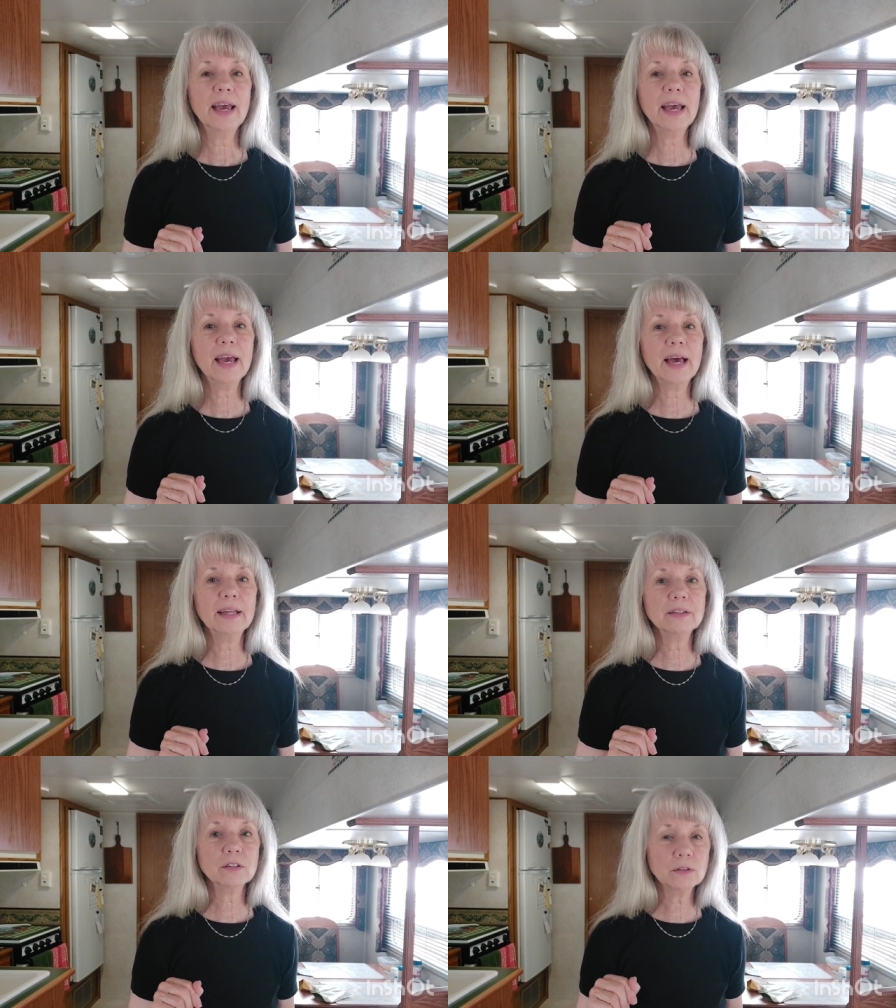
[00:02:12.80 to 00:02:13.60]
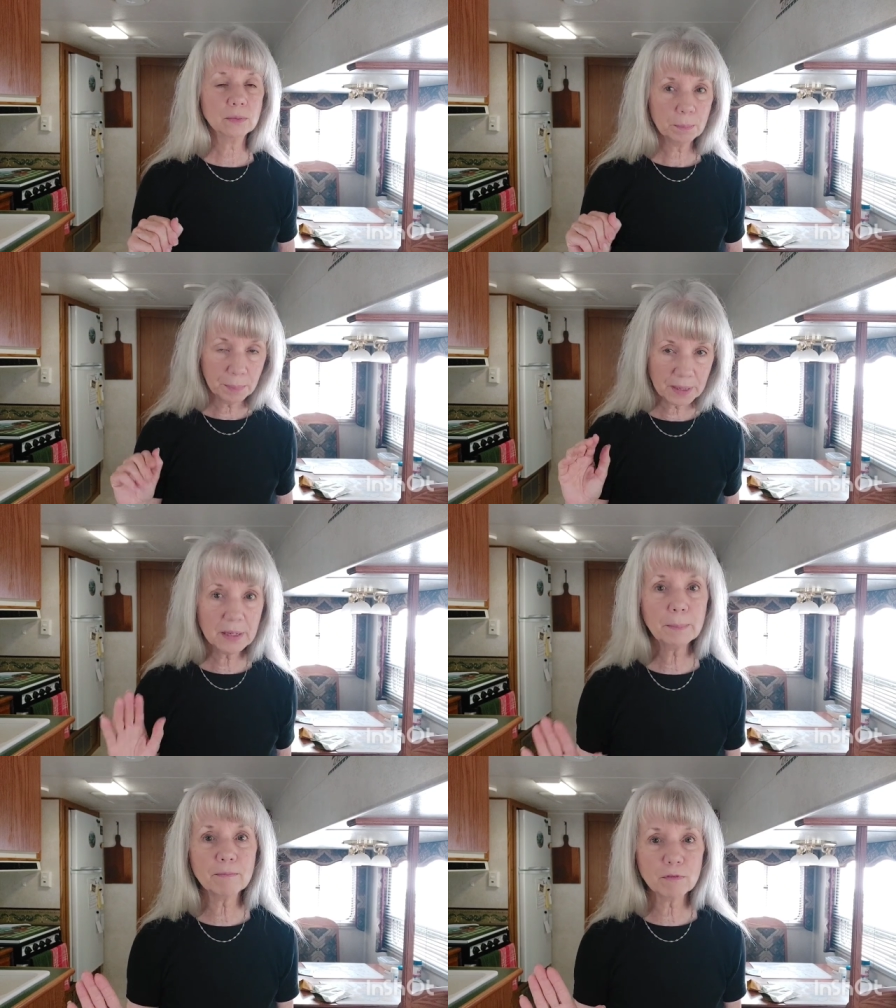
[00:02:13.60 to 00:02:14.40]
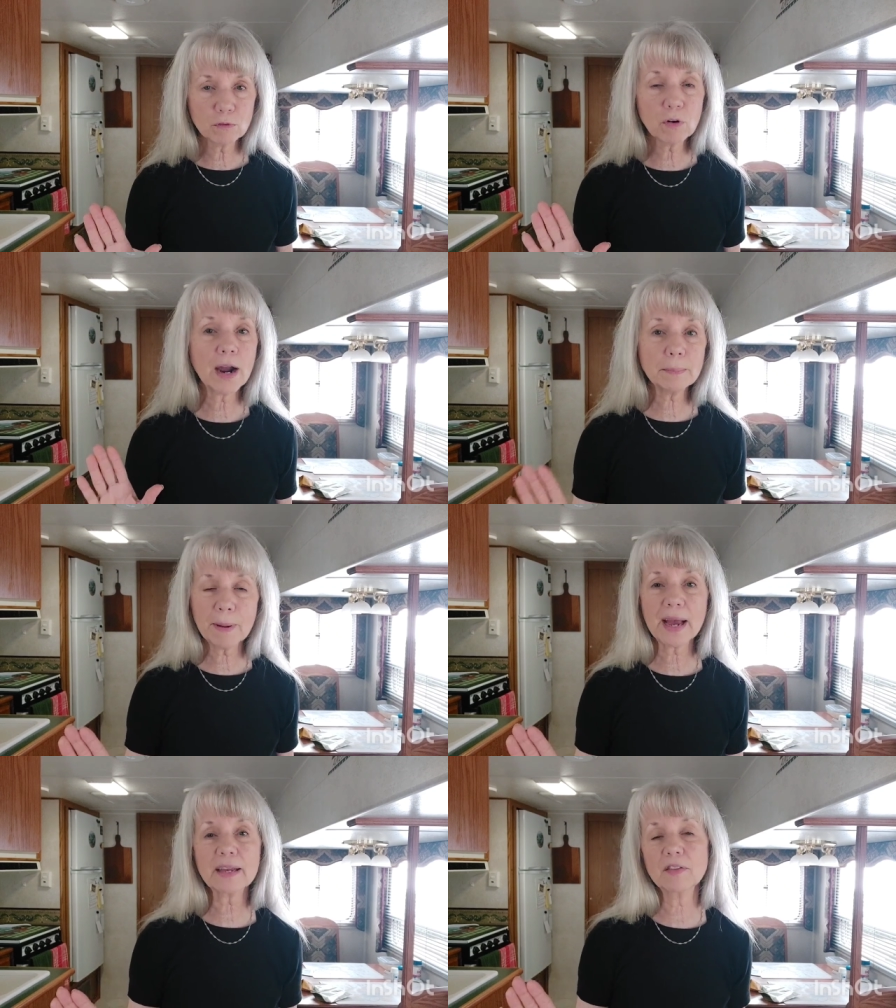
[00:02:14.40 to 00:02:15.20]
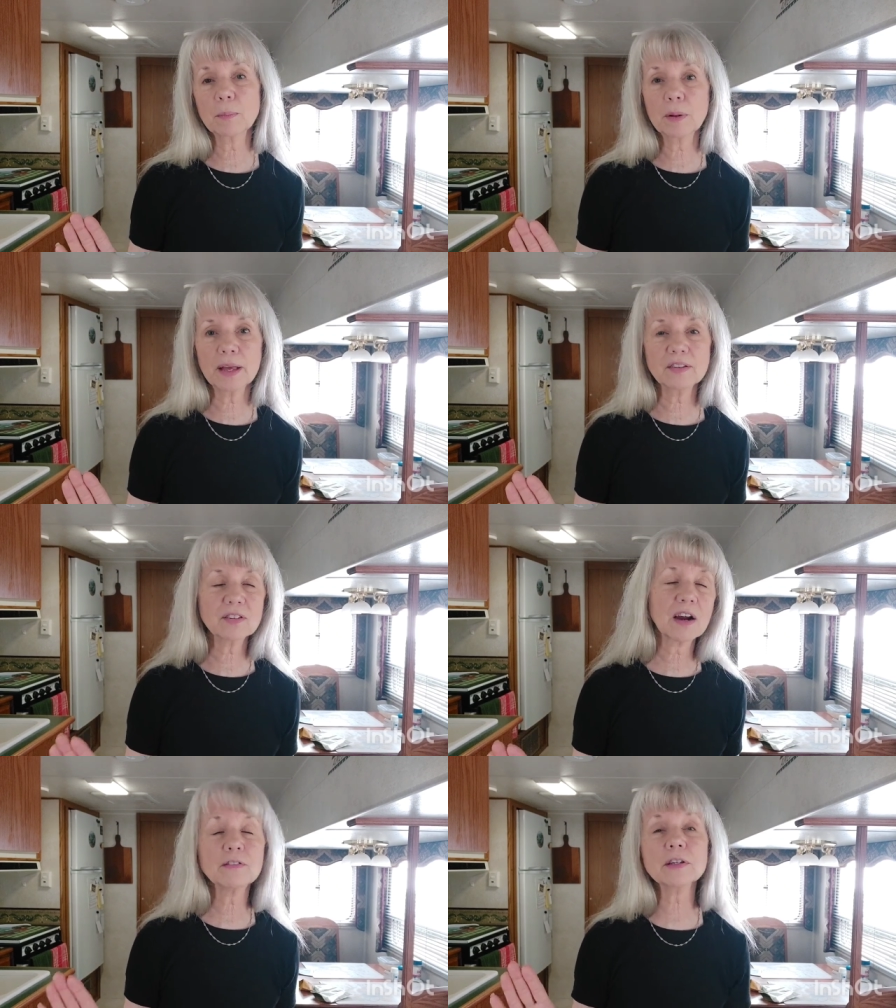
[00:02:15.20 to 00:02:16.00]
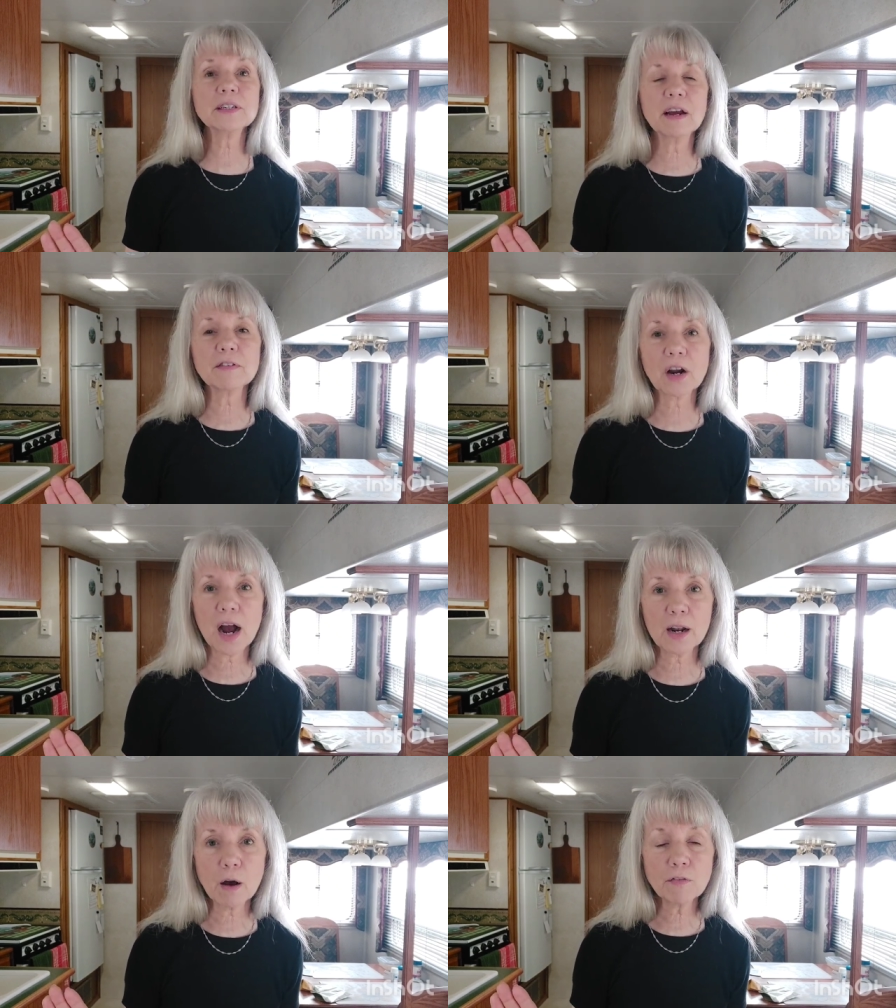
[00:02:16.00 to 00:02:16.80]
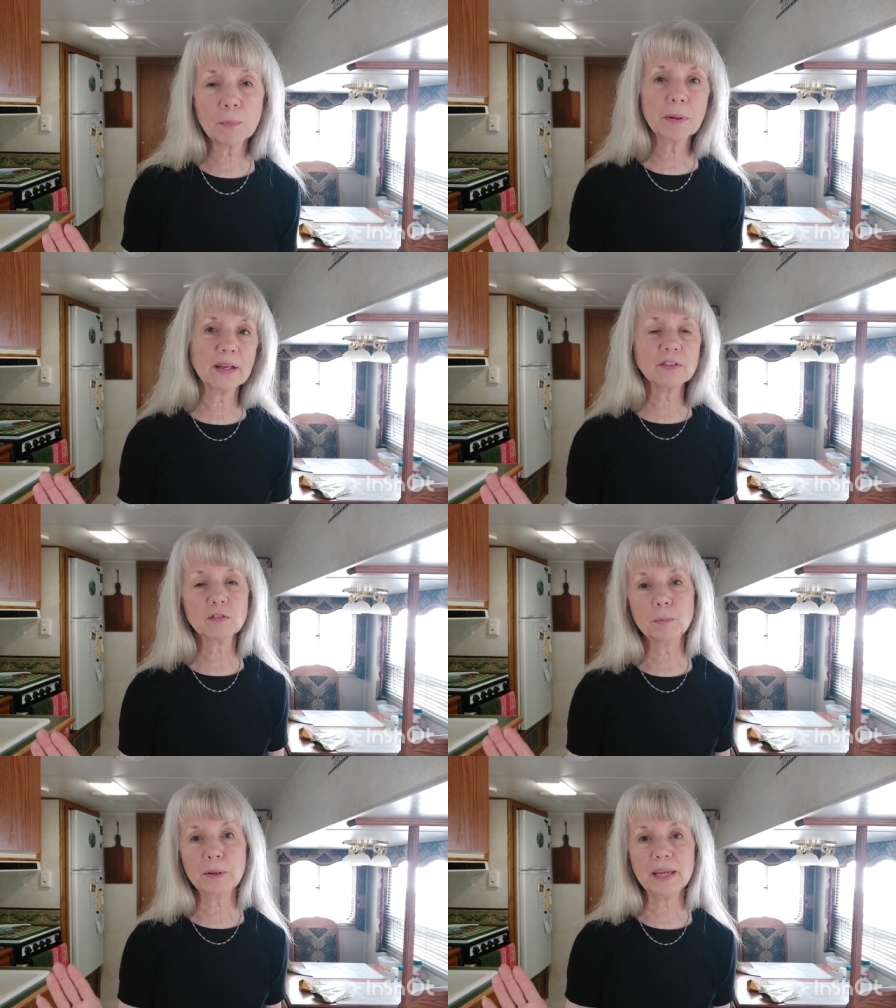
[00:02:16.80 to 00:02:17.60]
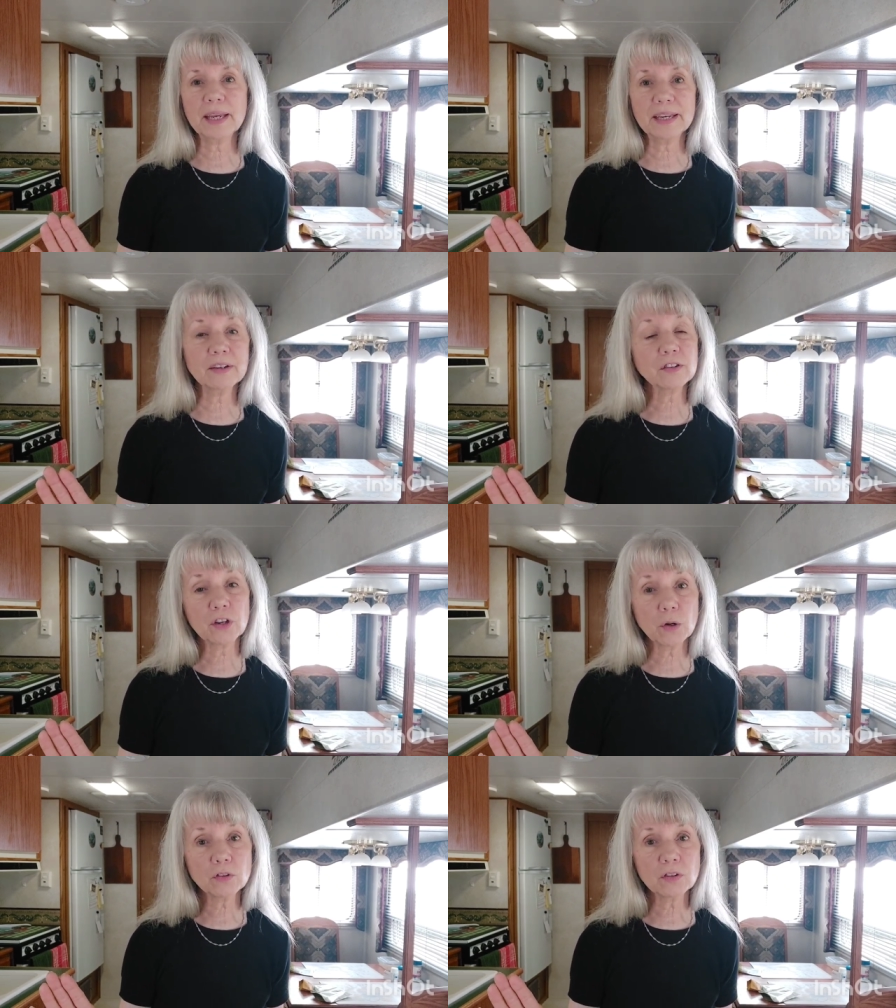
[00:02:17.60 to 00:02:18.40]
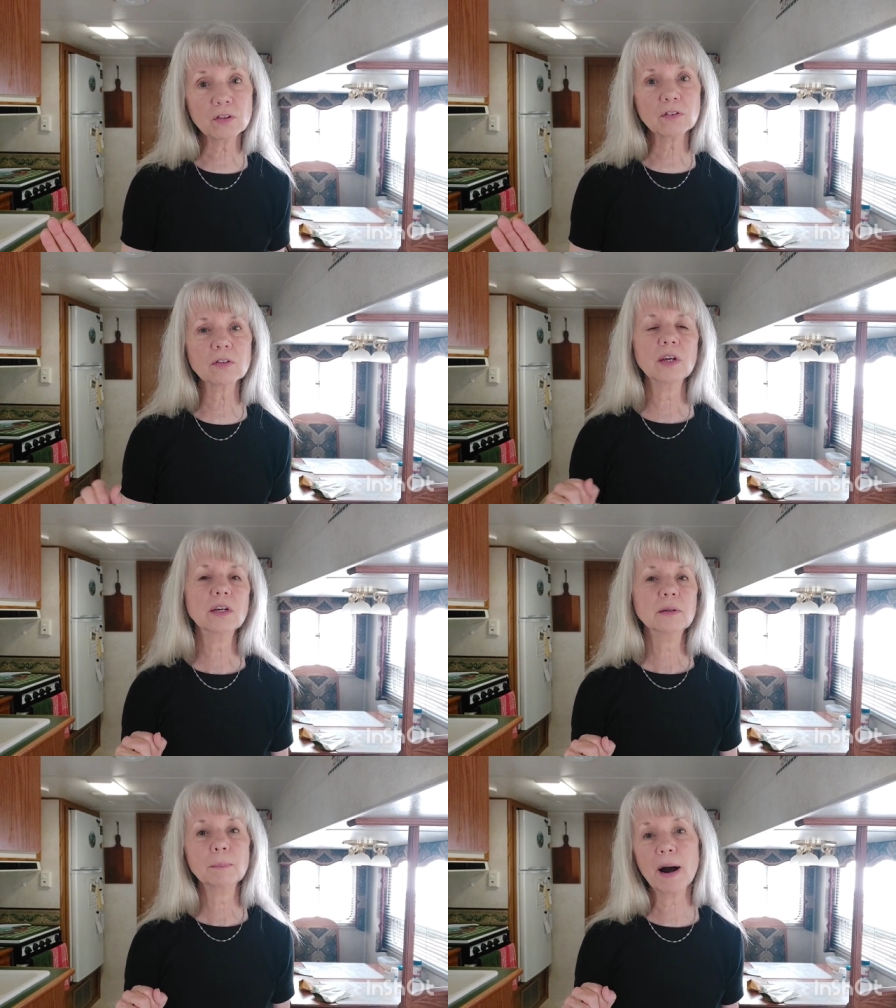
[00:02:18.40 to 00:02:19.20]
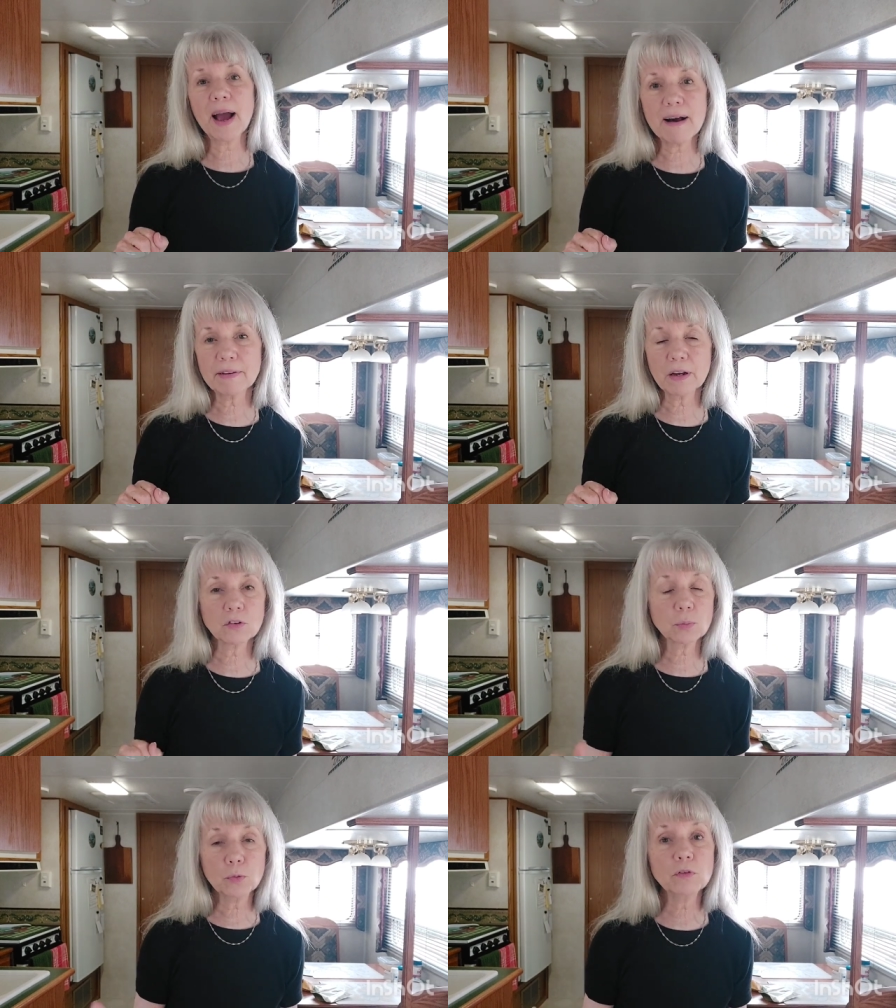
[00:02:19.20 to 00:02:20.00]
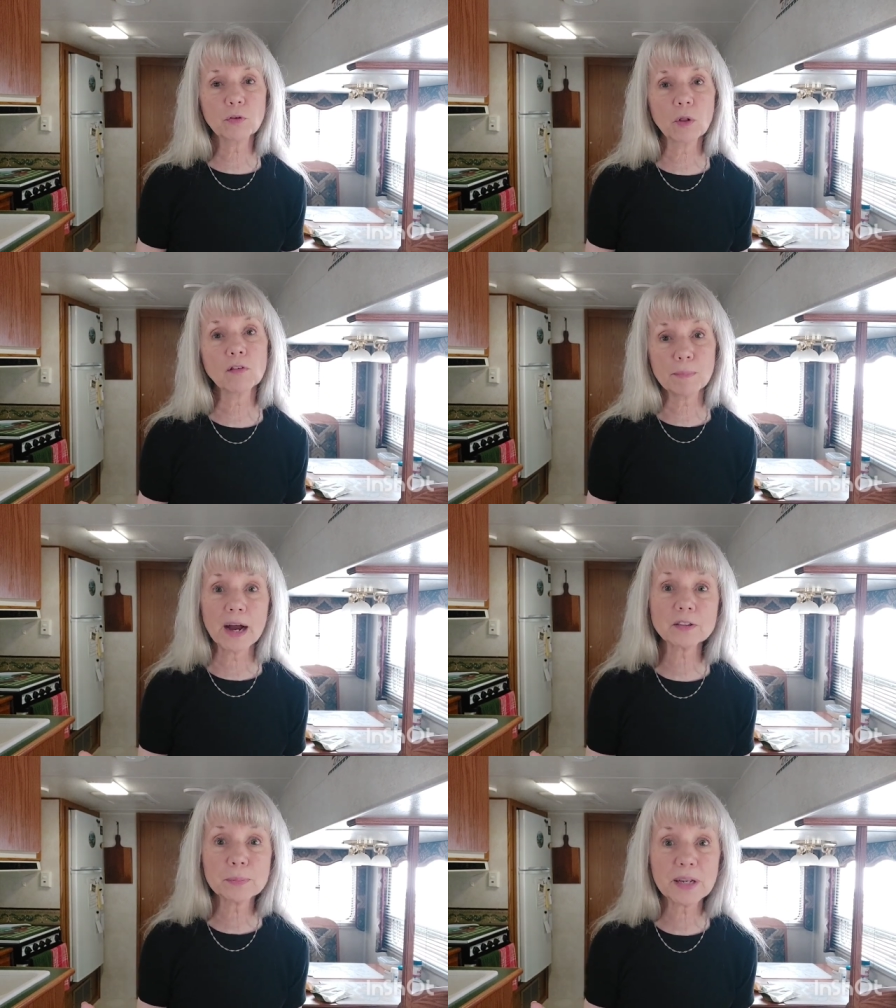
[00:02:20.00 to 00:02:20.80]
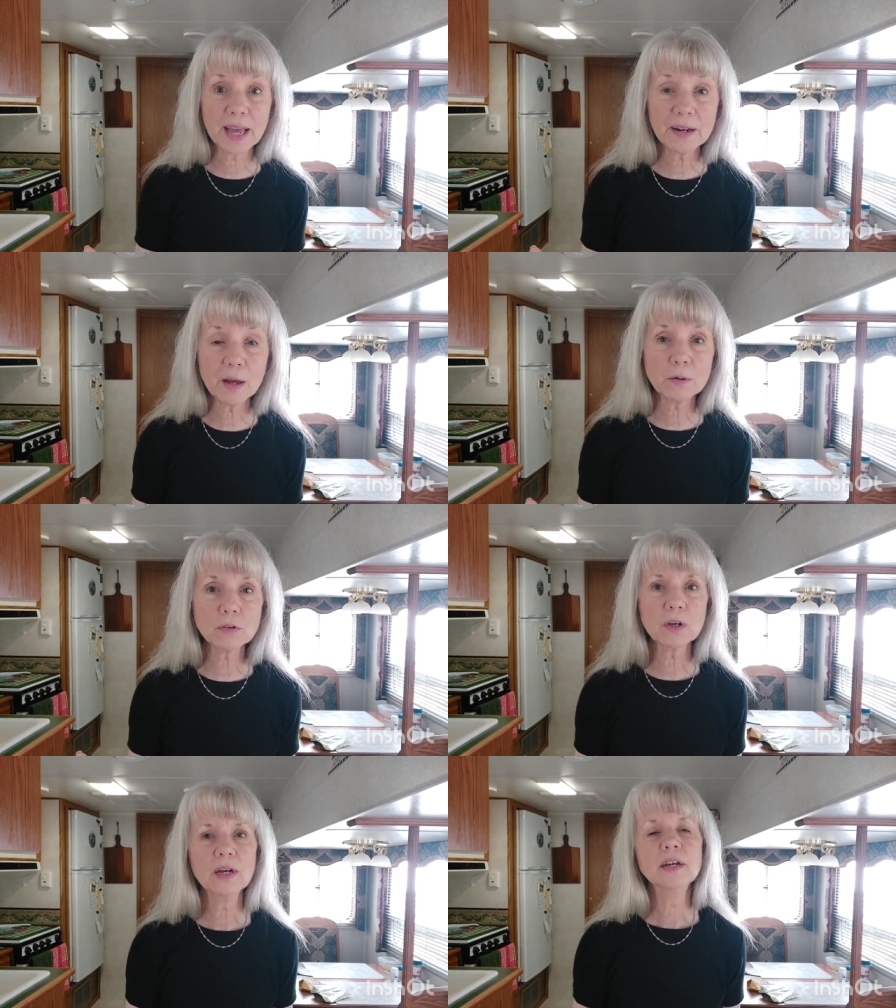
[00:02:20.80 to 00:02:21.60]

and be right back in the place, I really never got off the place of being in ketosis by having a spoonful of mashed potatoes.